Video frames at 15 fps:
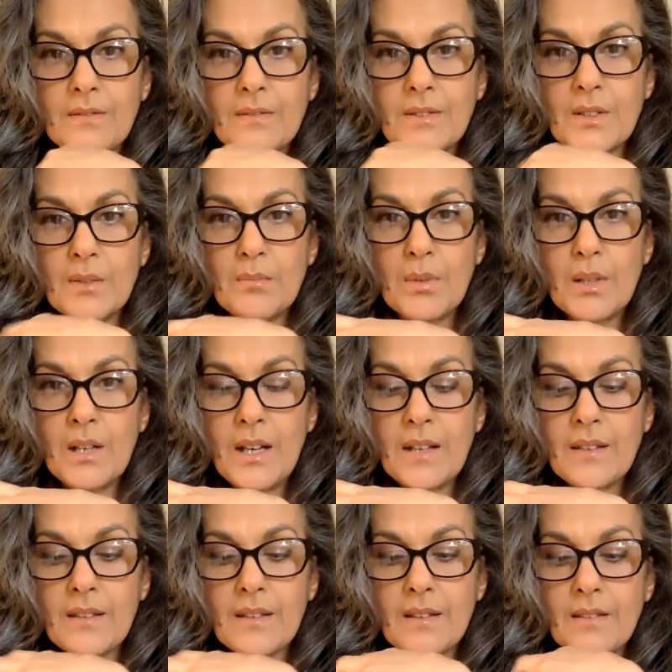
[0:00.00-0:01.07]
It's a
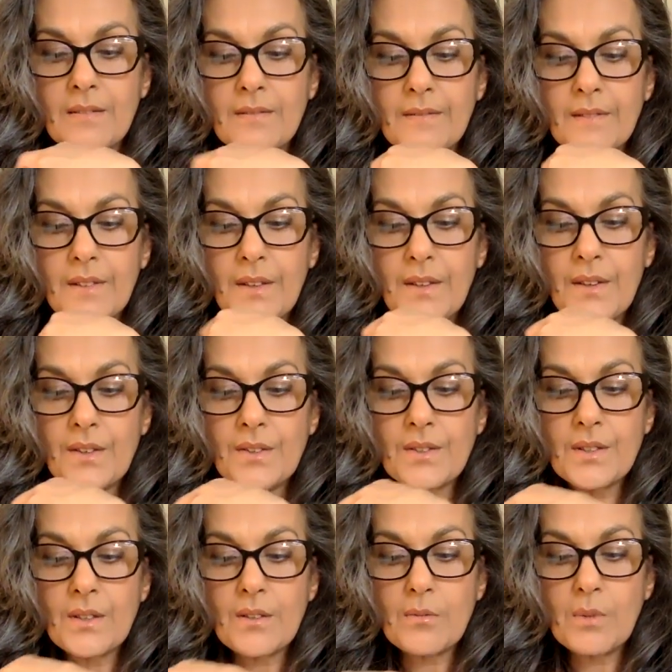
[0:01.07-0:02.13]
breath,
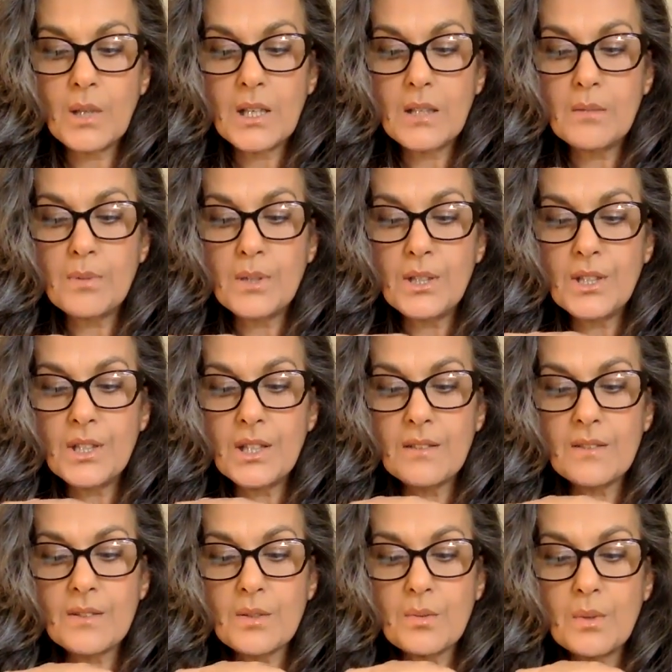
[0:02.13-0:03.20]
so that we can
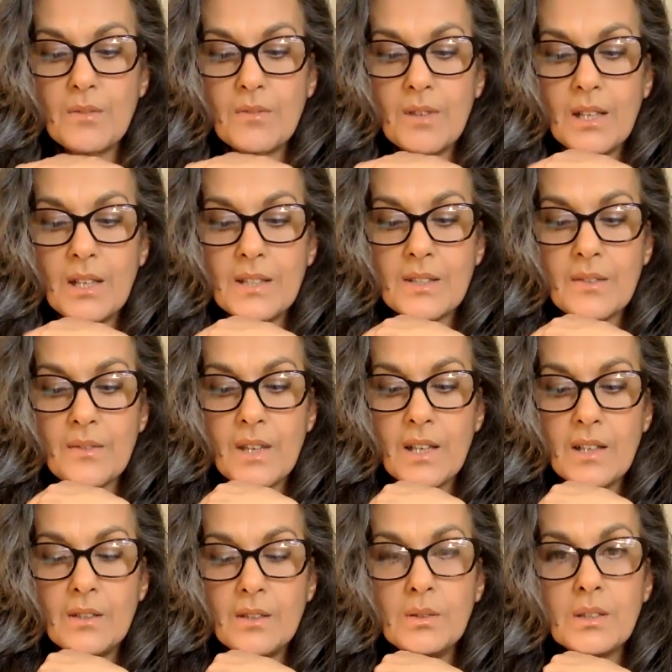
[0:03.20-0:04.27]
appreciate the sweet release of the
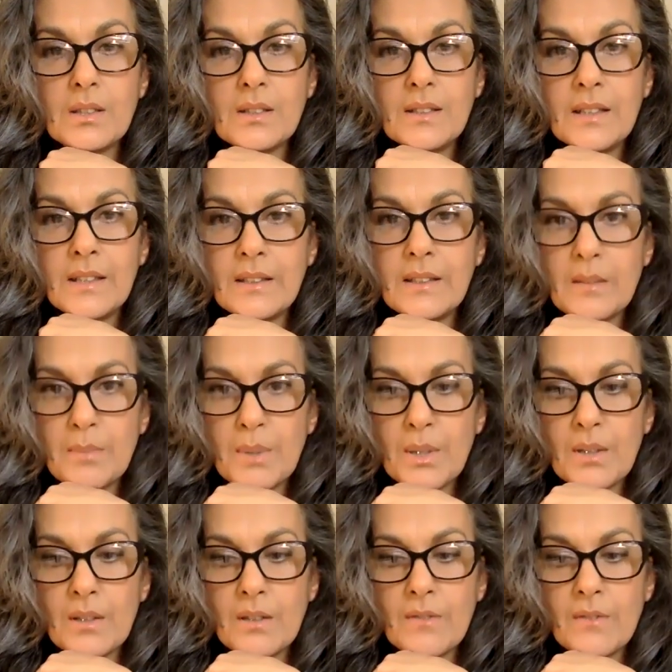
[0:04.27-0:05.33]
old and the
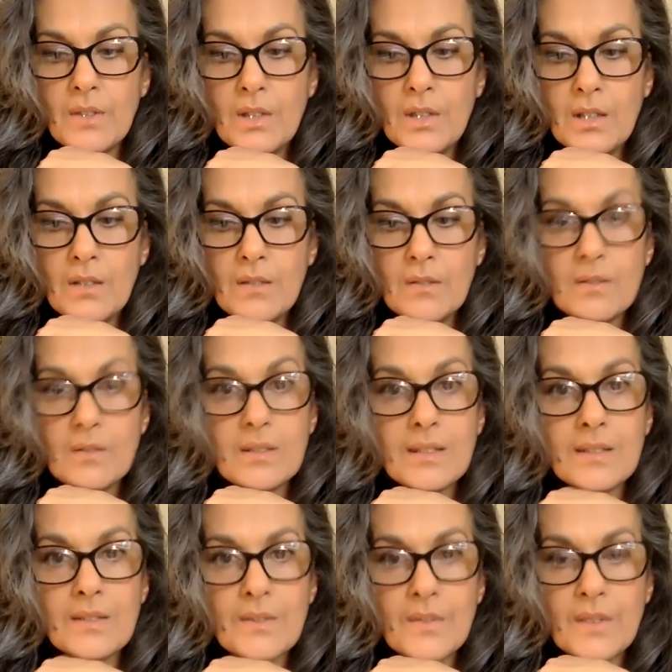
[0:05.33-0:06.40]
birth of the new.
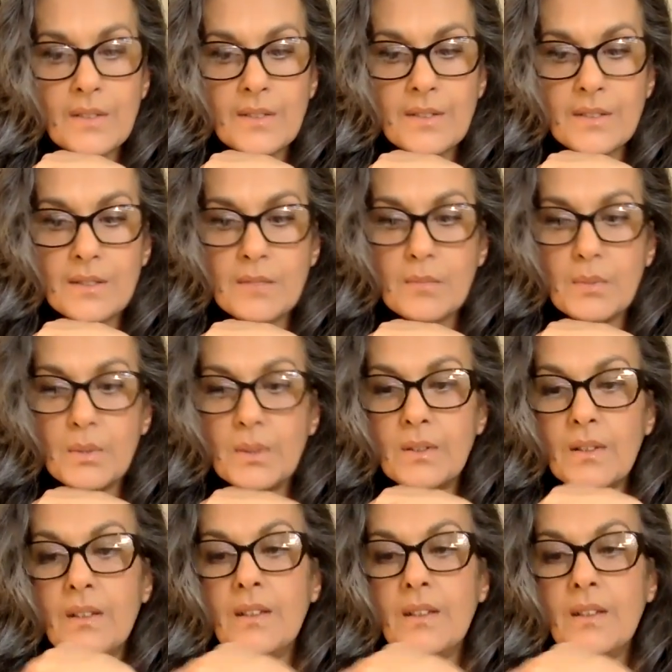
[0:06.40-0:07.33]
Sounds very simple.